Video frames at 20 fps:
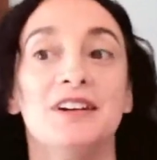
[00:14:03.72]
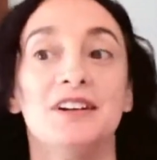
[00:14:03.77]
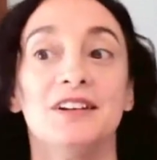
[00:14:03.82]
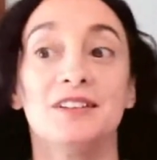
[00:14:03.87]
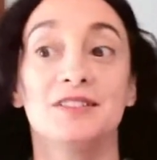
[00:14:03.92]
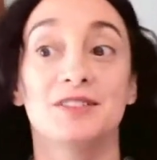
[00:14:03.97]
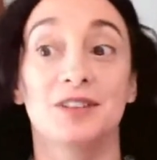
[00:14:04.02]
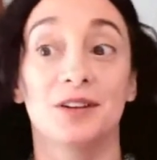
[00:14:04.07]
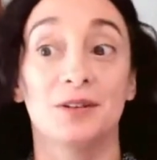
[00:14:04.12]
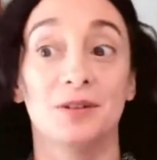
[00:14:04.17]

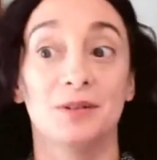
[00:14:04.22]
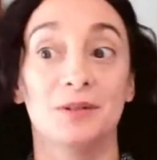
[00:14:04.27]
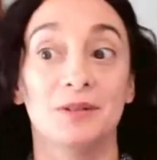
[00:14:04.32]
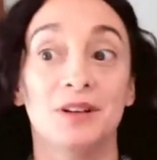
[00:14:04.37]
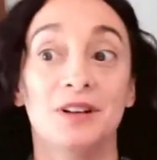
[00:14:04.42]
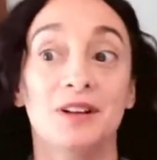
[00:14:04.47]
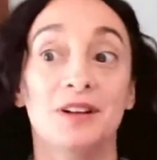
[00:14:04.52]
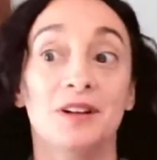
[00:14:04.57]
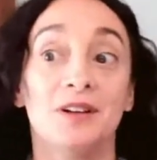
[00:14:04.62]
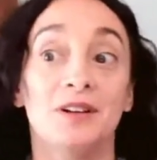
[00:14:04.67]
So
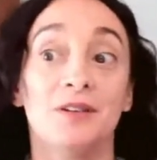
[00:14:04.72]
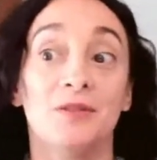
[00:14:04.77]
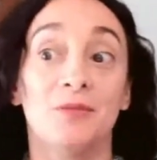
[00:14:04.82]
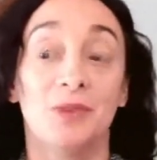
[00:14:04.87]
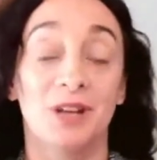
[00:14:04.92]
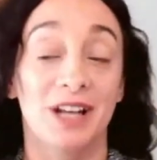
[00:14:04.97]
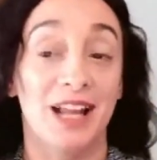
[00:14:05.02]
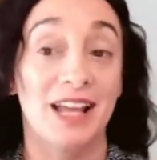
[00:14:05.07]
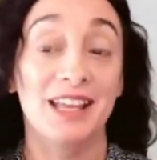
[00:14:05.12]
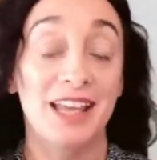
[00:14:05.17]

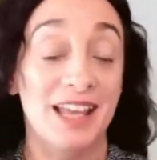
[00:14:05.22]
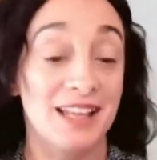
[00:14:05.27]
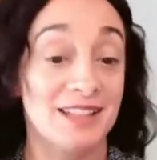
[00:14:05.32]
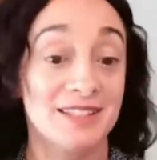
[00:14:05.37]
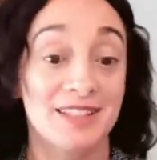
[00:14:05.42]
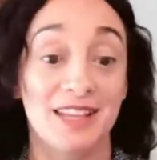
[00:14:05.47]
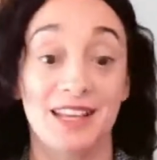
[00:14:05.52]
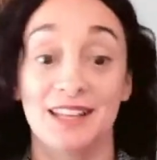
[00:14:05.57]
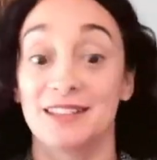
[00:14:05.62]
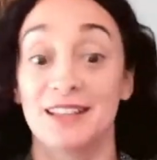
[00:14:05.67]
what I can
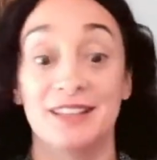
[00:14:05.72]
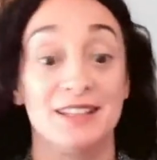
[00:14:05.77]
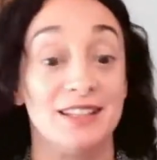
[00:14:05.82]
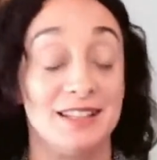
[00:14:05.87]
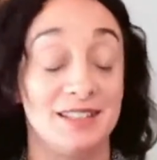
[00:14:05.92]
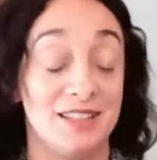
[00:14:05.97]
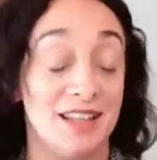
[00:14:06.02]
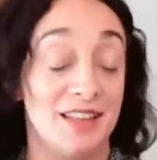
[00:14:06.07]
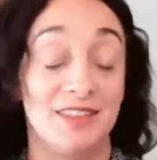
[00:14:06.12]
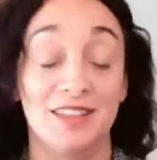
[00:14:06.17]
say is
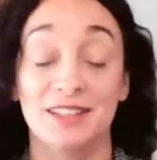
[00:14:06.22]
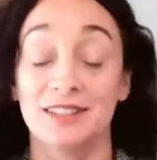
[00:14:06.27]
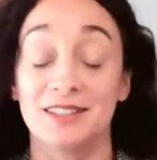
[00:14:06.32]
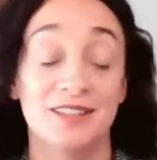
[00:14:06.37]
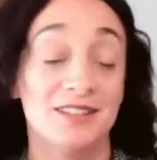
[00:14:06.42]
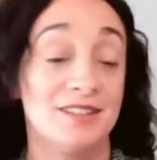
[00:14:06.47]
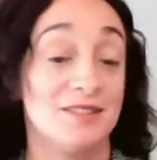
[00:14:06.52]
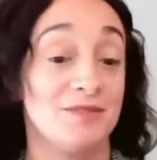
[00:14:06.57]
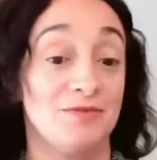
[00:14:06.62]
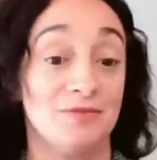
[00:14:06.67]
that this
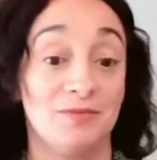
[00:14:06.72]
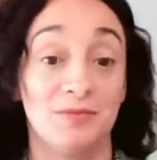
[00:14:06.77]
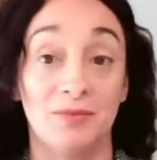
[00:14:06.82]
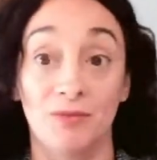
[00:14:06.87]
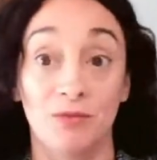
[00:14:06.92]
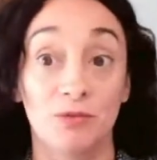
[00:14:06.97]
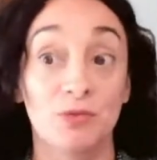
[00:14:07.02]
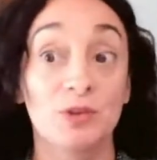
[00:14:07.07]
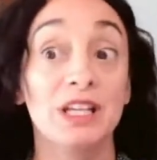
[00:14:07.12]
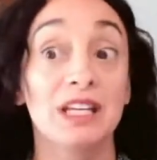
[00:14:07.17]
is
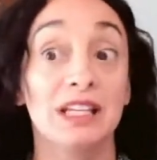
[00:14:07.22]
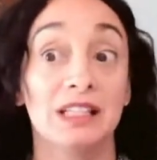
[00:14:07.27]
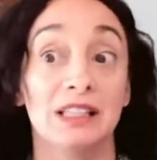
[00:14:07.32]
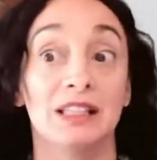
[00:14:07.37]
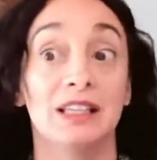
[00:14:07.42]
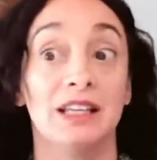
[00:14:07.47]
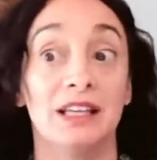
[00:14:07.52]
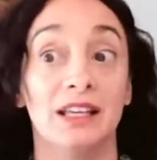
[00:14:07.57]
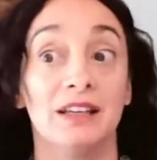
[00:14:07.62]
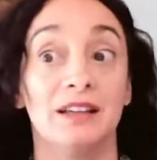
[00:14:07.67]

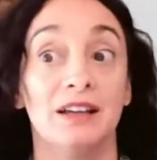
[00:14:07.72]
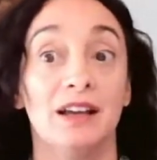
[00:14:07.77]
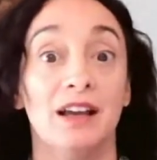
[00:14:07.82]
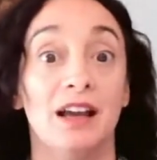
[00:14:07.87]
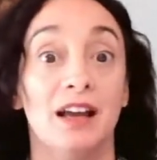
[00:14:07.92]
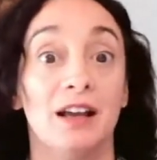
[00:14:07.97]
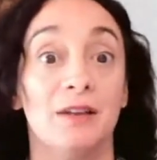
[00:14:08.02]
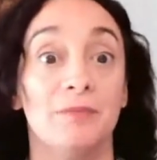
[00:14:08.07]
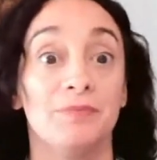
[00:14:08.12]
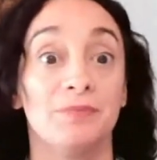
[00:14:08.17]
really
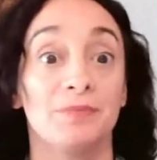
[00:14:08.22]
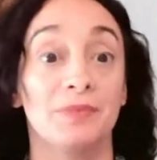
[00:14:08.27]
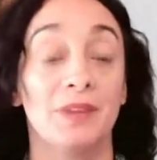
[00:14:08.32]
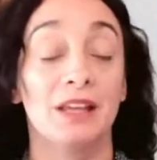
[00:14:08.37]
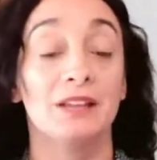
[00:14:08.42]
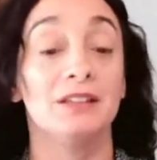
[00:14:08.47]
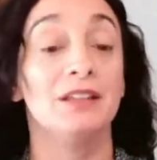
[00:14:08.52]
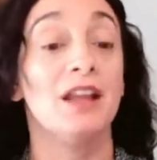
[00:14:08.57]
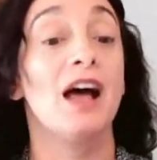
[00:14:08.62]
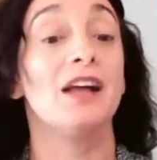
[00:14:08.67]

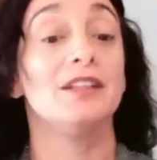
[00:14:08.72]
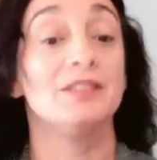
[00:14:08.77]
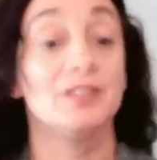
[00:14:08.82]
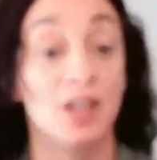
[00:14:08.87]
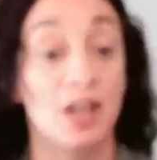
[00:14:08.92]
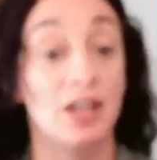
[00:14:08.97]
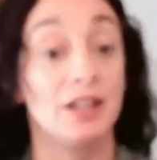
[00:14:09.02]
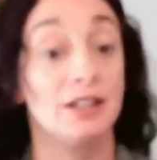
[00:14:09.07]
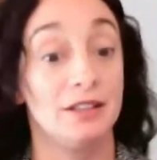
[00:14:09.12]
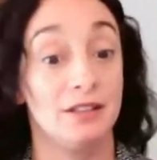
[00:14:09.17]
not
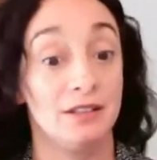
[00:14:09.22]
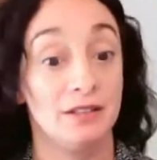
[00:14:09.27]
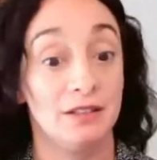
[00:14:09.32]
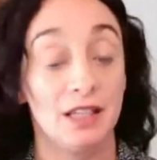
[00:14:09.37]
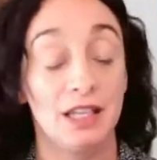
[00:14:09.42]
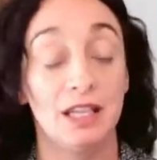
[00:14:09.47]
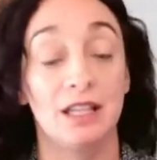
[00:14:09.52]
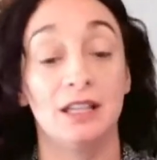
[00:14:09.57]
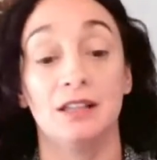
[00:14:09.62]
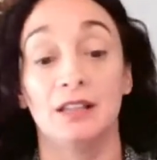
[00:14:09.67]
done
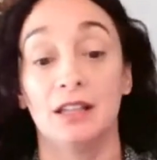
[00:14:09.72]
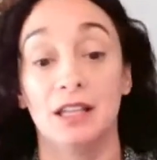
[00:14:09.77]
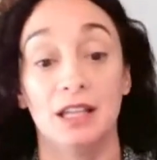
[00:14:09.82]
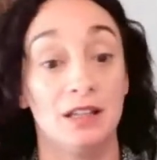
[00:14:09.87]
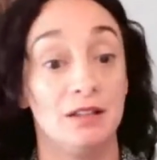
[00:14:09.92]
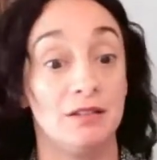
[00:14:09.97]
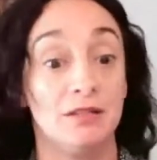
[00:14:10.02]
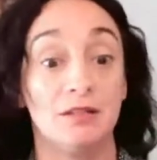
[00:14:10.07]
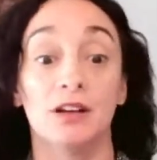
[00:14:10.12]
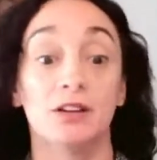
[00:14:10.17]

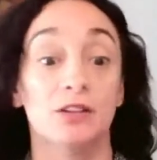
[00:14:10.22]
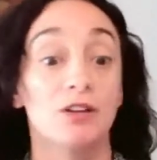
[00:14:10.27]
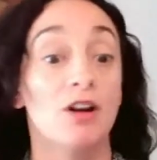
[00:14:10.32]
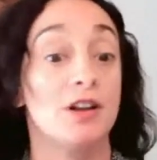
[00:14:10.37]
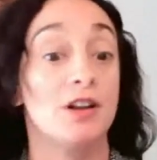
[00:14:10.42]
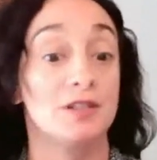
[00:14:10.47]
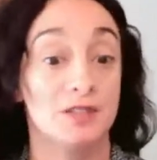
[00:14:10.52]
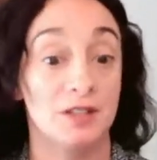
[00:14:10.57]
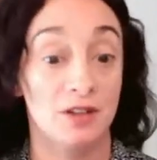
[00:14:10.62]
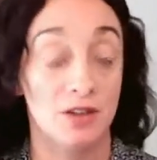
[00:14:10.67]
in
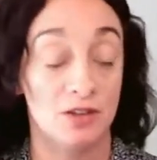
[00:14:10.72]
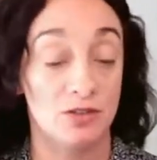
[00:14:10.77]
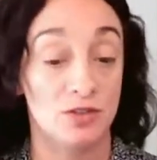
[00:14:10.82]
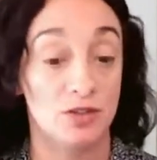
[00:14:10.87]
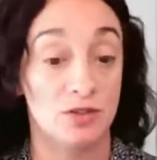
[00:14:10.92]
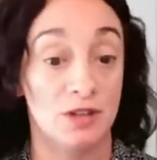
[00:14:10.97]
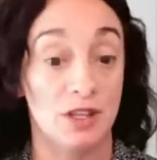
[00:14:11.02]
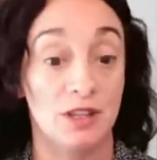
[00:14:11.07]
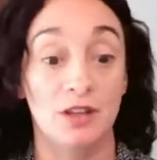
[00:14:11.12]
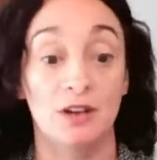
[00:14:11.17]
across the
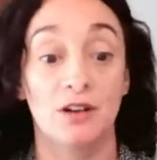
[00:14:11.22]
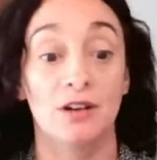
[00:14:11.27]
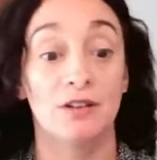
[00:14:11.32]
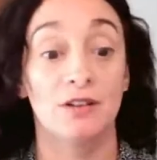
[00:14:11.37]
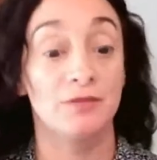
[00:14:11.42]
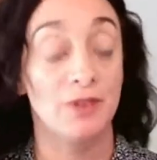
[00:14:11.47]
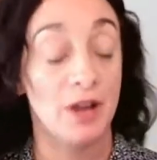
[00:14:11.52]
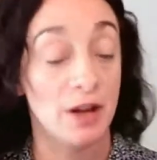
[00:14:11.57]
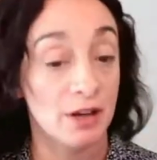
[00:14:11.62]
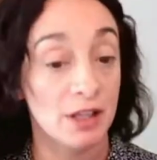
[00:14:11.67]
country. There are
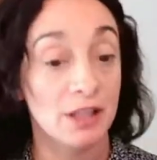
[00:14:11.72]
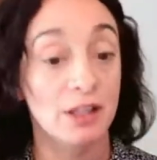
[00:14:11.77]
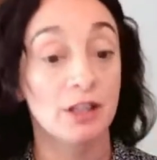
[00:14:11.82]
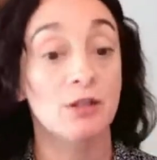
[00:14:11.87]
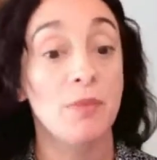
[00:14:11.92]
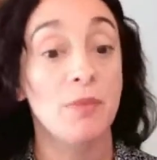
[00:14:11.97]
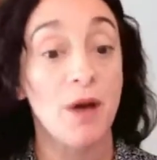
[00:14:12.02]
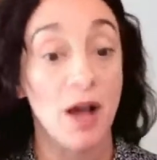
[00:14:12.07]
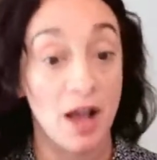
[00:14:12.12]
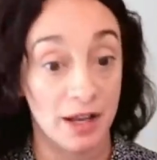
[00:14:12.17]
very little
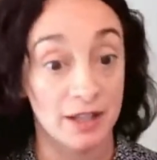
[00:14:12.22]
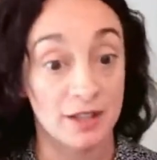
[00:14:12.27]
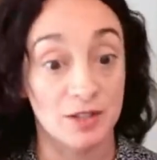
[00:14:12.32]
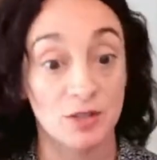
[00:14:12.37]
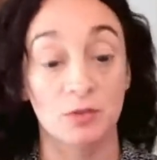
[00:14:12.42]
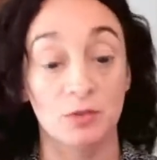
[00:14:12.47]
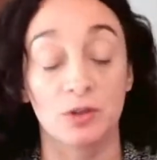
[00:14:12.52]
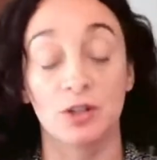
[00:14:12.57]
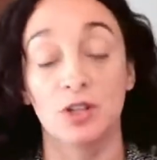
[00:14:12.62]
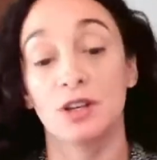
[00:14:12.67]
pockets
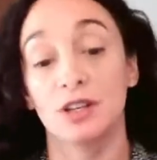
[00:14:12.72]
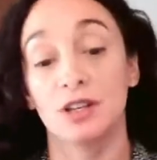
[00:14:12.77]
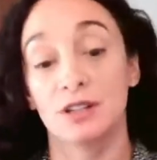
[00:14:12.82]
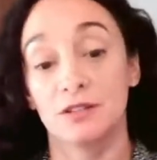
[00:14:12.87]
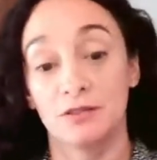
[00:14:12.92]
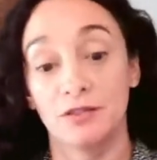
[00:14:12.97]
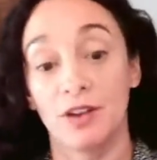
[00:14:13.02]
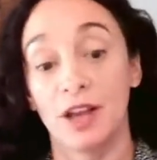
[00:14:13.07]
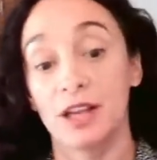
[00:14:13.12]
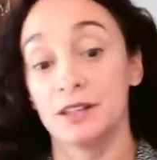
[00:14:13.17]
where you can
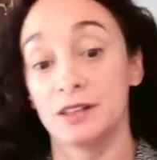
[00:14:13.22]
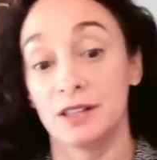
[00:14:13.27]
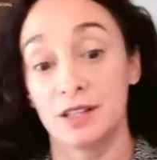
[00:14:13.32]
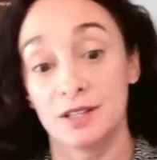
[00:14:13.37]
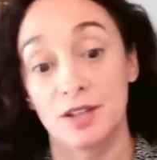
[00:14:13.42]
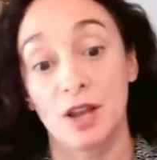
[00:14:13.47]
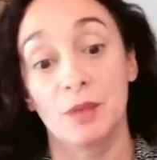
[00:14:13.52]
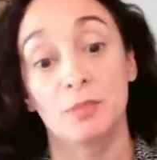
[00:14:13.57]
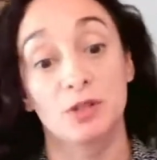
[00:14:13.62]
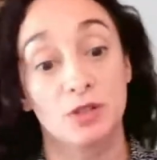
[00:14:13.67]
find these
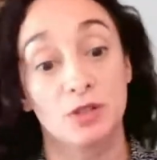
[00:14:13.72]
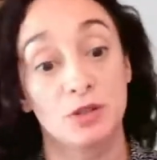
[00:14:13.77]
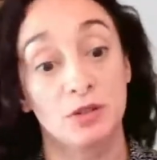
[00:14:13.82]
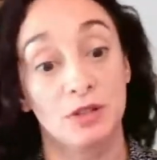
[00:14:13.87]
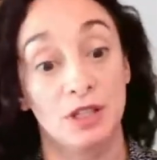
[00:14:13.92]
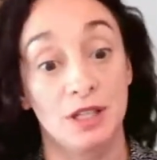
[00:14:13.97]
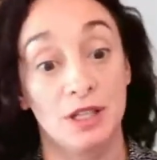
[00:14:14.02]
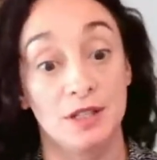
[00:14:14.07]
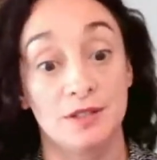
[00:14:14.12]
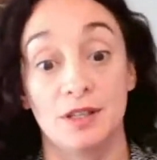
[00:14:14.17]

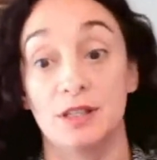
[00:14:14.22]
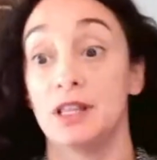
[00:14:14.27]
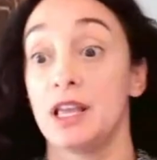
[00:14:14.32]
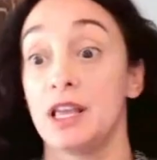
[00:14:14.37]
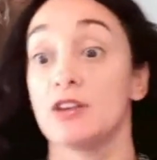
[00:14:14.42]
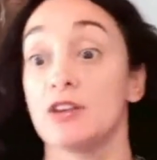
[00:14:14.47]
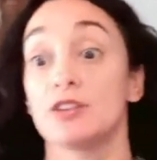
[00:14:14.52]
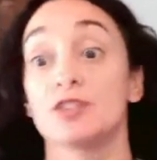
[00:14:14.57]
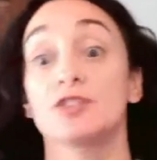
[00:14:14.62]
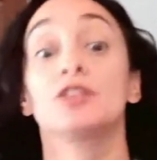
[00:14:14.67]
opportunities, and they
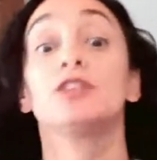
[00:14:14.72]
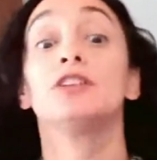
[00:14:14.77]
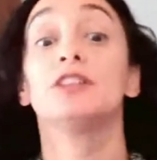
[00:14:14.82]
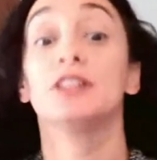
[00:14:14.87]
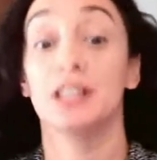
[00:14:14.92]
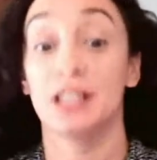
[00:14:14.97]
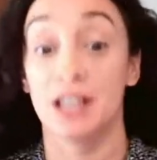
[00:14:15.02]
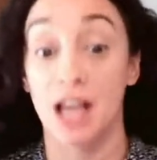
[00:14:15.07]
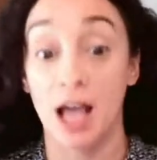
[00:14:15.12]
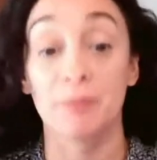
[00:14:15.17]
are
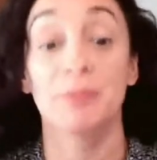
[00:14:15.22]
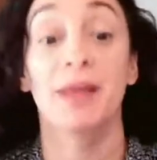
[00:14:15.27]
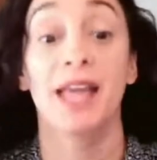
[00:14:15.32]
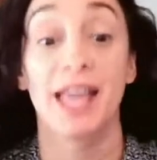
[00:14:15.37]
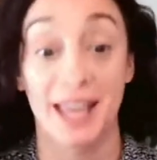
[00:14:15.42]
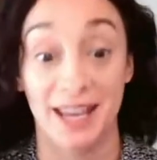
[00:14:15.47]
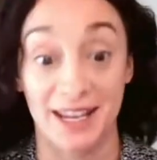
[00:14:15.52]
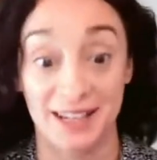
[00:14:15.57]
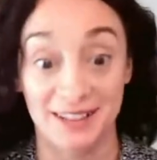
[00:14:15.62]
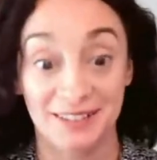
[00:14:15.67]
certainly not
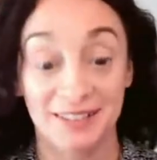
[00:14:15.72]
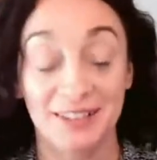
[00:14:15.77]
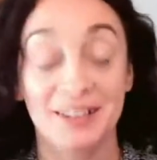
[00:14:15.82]
paid.